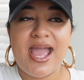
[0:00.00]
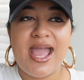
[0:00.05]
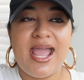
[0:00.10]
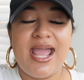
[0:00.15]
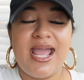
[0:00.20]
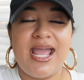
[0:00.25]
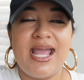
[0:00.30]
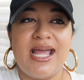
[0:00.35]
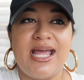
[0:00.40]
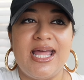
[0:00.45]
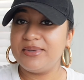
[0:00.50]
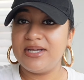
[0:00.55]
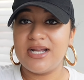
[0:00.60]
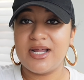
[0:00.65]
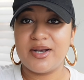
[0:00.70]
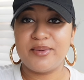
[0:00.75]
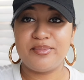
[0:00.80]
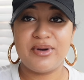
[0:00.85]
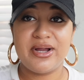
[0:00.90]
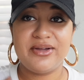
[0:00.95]
And you're
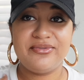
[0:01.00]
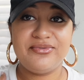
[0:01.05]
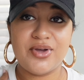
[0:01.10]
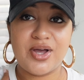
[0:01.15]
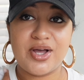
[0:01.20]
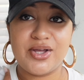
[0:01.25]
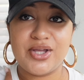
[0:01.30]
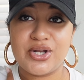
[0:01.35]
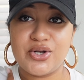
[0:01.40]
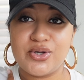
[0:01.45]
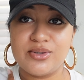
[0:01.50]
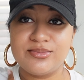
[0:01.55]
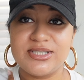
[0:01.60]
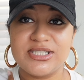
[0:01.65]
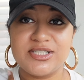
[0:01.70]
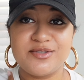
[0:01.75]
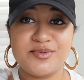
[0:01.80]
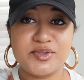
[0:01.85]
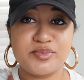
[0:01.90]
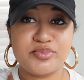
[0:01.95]
not breath, y'all. Y'all know I'm
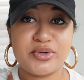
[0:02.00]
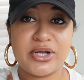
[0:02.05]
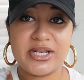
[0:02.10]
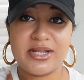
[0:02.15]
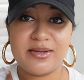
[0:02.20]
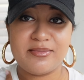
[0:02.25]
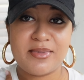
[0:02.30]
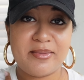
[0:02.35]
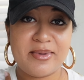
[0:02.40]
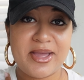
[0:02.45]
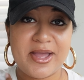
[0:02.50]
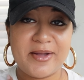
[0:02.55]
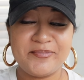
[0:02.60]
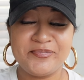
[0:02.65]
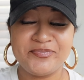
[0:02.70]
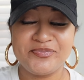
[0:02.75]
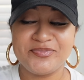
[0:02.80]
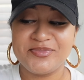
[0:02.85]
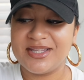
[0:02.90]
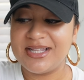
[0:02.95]
six months pregnant, my bad.
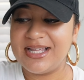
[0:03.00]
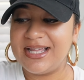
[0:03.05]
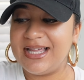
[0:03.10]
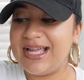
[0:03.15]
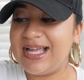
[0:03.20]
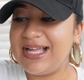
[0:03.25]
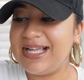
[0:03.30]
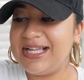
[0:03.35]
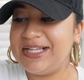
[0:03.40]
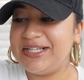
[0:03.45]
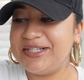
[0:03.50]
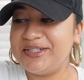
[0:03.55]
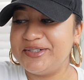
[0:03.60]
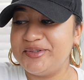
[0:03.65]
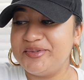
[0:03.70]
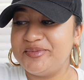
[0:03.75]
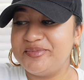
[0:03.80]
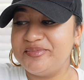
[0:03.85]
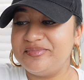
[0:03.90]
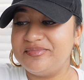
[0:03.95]

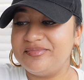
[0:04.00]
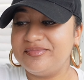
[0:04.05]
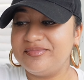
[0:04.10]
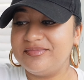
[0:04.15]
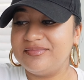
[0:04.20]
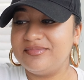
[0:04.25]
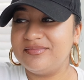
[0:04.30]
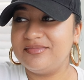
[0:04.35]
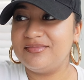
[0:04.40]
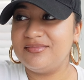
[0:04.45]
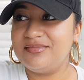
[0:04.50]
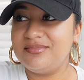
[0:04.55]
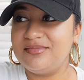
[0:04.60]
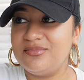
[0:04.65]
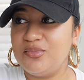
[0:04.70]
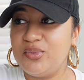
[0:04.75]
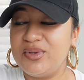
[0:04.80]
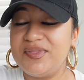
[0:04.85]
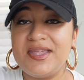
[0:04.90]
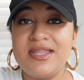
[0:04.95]
Um,
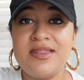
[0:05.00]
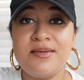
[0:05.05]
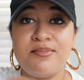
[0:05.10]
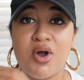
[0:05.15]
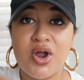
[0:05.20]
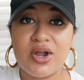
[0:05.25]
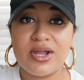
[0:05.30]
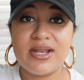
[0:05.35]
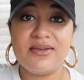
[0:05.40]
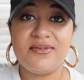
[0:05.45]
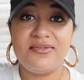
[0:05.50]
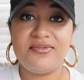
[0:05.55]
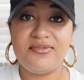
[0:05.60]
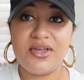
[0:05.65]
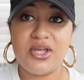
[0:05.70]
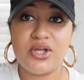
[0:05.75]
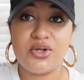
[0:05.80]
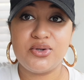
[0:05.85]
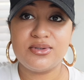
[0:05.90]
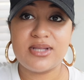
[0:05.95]
within the marketing
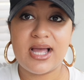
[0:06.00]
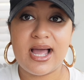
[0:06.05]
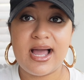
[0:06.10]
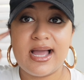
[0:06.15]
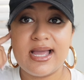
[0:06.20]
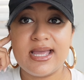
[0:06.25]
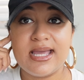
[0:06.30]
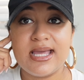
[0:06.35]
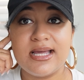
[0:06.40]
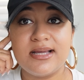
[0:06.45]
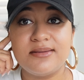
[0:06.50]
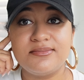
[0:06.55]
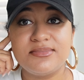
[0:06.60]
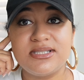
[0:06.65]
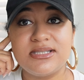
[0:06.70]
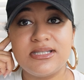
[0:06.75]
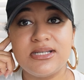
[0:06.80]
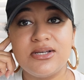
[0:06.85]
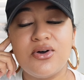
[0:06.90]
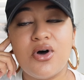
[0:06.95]
field, I am
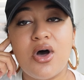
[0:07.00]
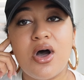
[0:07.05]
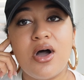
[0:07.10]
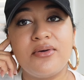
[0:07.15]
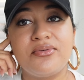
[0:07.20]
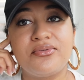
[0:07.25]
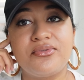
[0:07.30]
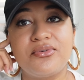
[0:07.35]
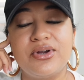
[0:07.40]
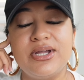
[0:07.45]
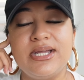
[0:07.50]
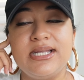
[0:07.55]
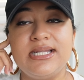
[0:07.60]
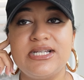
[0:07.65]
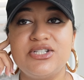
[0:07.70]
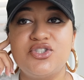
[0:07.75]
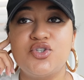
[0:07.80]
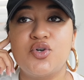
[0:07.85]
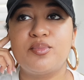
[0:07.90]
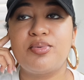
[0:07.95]
still offering
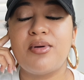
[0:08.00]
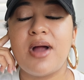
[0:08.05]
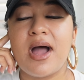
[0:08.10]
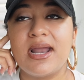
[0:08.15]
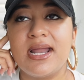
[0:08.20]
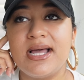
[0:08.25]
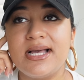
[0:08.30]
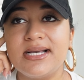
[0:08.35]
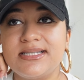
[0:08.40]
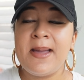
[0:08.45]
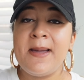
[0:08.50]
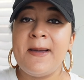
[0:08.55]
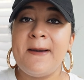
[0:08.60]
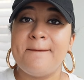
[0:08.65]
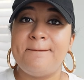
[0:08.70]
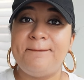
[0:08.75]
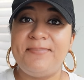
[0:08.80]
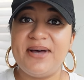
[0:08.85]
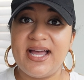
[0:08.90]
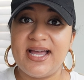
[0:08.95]
digital products.
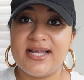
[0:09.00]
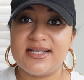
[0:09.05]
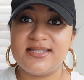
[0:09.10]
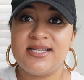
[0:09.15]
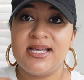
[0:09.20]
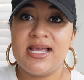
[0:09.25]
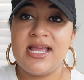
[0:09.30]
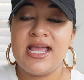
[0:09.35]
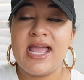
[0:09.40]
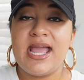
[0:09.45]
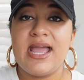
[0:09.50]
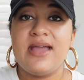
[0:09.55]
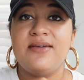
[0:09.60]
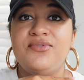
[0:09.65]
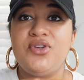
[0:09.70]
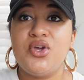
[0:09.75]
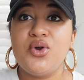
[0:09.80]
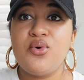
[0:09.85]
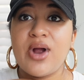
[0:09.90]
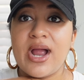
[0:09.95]
But
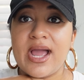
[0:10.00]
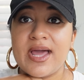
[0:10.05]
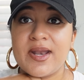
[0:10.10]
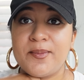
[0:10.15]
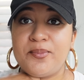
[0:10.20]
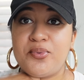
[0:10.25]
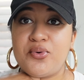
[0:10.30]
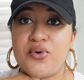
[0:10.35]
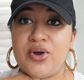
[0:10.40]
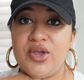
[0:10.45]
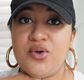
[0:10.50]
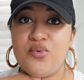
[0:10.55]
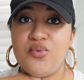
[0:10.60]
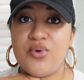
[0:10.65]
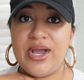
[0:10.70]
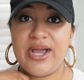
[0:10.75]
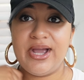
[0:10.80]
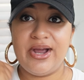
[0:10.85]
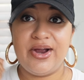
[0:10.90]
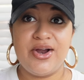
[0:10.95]
if you are at a point
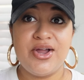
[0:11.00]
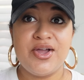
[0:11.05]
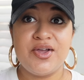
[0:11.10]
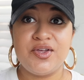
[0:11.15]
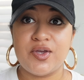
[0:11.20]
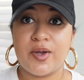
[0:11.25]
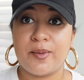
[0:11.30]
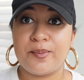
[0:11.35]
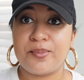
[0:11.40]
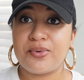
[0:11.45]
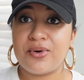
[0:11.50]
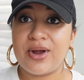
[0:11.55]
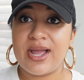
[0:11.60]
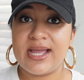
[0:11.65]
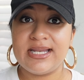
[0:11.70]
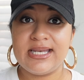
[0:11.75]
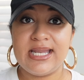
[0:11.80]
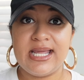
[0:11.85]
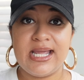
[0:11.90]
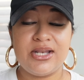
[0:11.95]
where you're
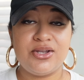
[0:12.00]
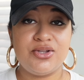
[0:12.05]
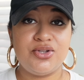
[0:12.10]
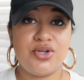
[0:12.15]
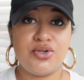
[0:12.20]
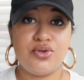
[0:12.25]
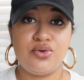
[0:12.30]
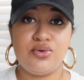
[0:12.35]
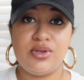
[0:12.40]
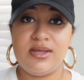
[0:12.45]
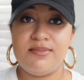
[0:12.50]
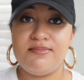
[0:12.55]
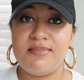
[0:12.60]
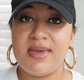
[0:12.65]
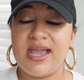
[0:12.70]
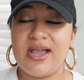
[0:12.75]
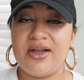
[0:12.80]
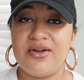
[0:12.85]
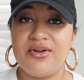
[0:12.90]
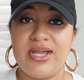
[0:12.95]
pregnant, you're newly
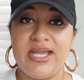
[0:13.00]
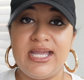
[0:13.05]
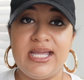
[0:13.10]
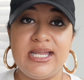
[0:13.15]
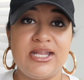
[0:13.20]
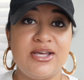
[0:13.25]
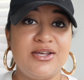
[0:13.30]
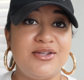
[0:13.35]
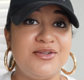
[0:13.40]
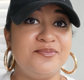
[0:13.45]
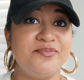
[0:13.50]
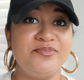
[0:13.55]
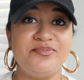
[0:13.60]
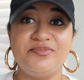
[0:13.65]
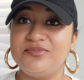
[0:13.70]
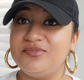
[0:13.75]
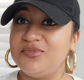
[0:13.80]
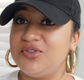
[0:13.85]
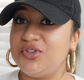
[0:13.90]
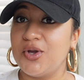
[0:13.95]
married,
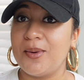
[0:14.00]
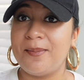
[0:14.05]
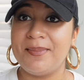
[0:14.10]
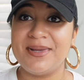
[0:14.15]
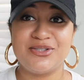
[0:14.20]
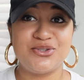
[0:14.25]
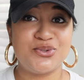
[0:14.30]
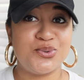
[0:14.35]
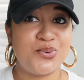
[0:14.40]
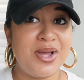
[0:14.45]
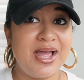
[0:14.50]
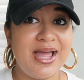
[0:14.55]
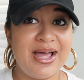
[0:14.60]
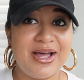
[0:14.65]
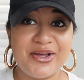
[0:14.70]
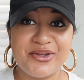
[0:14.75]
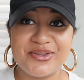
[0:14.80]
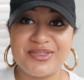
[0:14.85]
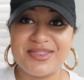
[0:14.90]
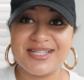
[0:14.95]
your mental
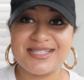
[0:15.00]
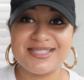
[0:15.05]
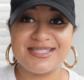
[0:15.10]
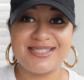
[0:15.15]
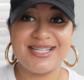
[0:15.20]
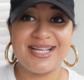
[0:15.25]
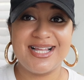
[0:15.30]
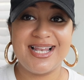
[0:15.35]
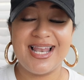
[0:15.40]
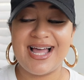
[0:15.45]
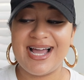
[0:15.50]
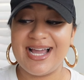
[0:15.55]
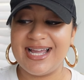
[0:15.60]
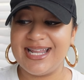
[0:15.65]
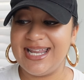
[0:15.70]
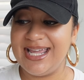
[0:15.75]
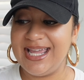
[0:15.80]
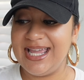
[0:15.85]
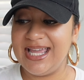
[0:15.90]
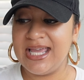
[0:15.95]
health is
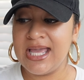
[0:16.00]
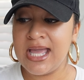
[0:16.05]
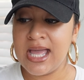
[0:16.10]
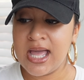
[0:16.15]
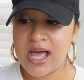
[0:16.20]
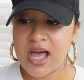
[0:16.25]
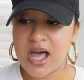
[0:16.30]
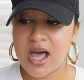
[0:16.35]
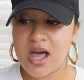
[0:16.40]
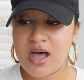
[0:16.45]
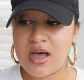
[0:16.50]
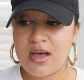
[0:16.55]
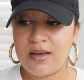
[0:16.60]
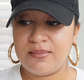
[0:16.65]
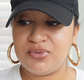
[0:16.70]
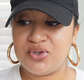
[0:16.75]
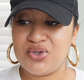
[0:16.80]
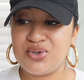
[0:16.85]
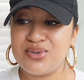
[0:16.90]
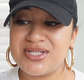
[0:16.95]
declining,
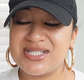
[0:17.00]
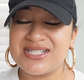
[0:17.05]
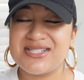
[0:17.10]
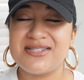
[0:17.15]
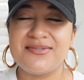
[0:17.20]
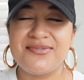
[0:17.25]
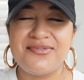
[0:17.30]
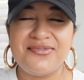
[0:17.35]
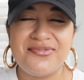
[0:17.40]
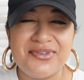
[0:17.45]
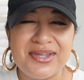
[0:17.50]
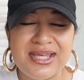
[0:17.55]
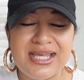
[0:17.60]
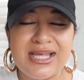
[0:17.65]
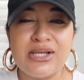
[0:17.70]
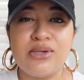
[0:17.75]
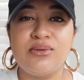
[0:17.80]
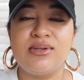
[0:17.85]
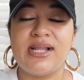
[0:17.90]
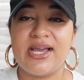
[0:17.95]
um, you just
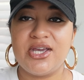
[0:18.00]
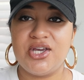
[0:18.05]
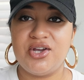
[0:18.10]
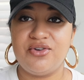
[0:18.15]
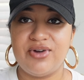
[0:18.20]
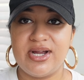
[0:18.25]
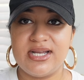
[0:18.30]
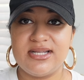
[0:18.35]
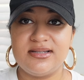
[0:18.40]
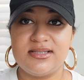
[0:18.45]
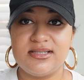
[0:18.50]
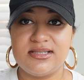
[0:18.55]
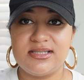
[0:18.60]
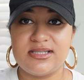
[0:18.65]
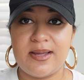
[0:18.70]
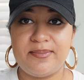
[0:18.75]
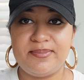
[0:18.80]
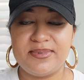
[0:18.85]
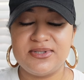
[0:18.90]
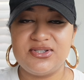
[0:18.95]
feel like you're ready to
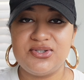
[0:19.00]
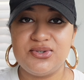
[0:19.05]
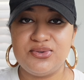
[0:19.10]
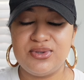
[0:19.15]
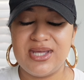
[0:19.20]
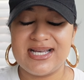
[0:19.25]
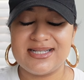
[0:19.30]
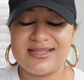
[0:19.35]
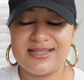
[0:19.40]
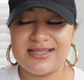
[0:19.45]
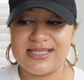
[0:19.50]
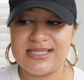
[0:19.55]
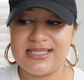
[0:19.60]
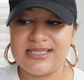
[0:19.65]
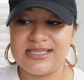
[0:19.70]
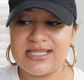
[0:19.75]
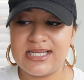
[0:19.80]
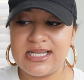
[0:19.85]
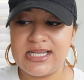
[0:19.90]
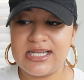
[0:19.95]
step into that
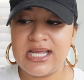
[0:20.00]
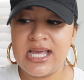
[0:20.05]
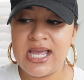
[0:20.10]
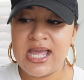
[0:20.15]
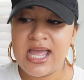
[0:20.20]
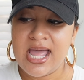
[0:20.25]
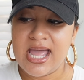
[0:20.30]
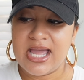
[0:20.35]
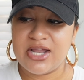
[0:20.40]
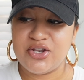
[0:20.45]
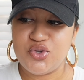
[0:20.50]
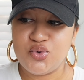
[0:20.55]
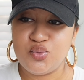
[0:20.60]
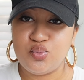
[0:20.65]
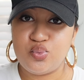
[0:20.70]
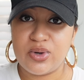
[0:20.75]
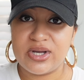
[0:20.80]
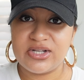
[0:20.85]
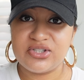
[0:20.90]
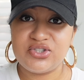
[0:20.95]
season and you
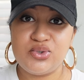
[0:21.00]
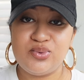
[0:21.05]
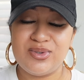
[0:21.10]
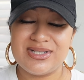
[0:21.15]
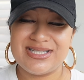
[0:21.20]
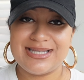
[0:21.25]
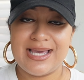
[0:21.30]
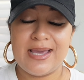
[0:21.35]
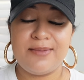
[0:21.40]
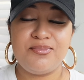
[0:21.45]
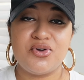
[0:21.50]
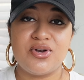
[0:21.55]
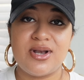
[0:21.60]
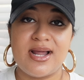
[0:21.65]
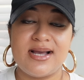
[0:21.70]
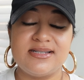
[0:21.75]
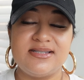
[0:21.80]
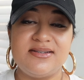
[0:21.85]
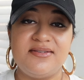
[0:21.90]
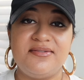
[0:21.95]
want to escape your
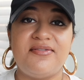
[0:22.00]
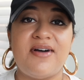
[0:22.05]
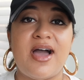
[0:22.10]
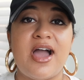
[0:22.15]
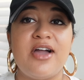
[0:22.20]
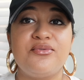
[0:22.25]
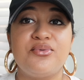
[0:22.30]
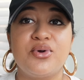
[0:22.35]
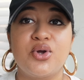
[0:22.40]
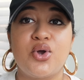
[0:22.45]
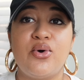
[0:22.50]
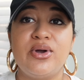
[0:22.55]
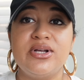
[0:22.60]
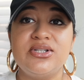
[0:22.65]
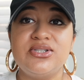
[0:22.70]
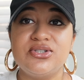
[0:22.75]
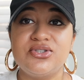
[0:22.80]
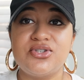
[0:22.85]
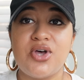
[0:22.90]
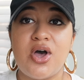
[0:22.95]
nine to five, we're going
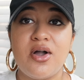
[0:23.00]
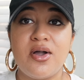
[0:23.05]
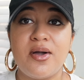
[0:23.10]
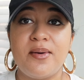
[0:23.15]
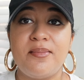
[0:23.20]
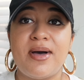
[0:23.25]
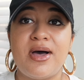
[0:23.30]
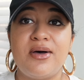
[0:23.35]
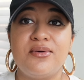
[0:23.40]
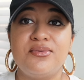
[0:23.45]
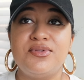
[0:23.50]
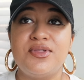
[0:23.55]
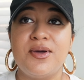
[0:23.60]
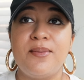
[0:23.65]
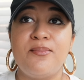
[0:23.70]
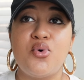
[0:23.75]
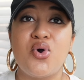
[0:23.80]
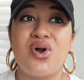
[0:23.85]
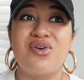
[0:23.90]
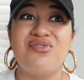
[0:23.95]
to talk about the
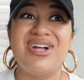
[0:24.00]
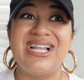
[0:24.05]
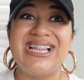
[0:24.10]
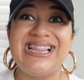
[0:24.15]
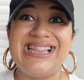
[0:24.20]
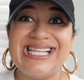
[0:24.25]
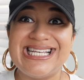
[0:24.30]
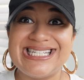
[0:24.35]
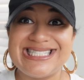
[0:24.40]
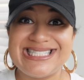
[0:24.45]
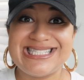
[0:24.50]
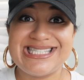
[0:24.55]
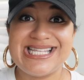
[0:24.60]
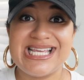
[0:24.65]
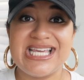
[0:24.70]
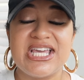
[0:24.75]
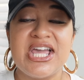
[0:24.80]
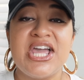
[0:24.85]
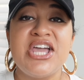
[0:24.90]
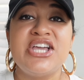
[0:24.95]
more
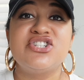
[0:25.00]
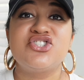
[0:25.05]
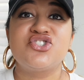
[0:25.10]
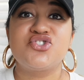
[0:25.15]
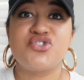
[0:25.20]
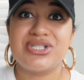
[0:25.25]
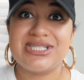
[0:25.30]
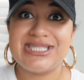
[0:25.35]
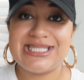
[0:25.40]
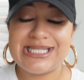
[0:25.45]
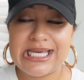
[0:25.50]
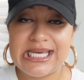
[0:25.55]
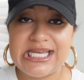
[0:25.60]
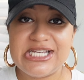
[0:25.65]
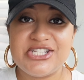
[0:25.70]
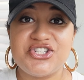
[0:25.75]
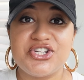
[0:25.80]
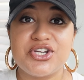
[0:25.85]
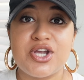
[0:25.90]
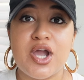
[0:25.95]
realistic,
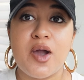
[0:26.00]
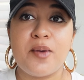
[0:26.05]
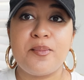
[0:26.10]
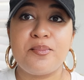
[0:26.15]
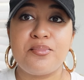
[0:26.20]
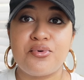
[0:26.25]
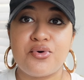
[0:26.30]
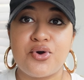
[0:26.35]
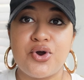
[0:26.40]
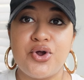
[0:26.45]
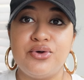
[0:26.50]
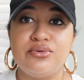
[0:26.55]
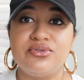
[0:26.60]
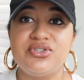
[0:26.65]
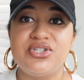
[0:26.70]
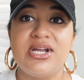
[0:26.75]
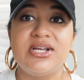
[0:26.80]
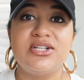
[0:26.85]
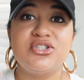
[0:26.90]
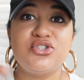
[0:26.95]
strategic
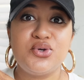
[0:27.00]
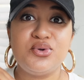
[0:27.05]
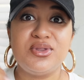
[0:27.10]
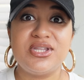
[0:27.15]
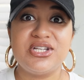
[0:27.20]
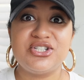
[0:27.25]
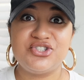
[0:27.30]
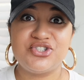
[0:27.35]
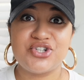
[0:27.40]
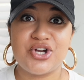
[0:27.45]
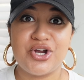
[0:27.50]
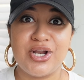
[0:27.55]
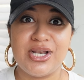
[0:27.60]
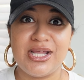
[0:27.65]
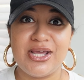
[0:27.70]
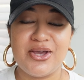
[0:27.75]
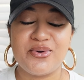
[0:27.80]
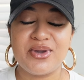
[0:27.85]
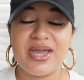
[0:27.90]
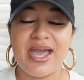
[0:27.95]
approach to this
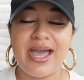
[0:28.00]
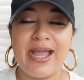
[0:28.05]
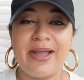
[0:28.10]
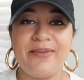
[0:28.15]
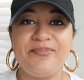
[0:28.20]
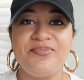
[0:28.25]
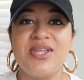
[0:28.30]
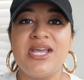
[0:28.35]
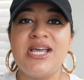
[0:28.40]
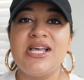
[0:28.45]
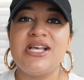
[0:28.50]
journey, okay?